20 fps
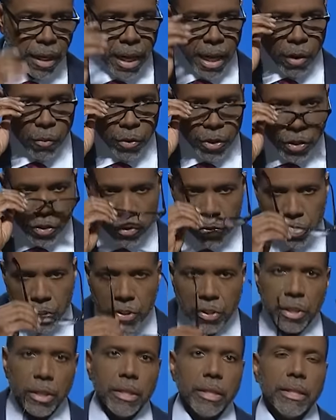And when you
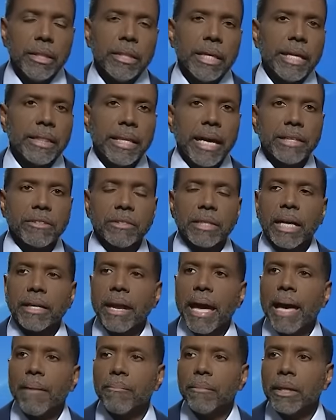see that that's not
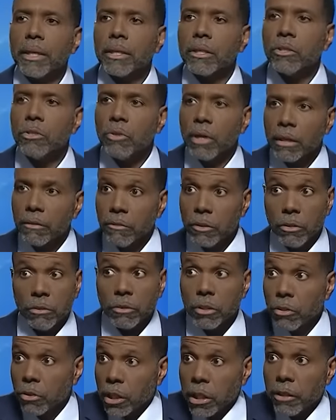happening,
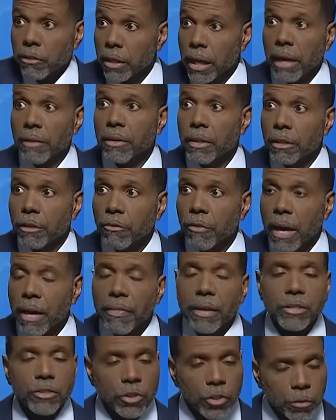you clearly identify
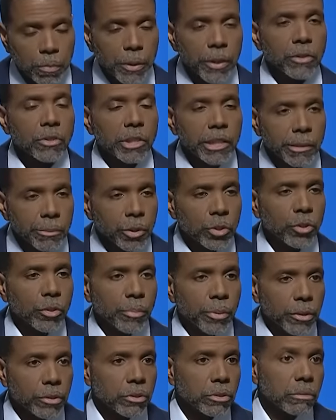that's a spiritually immature
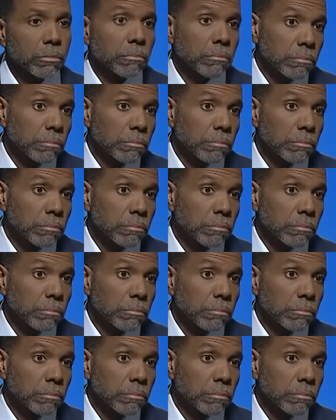person.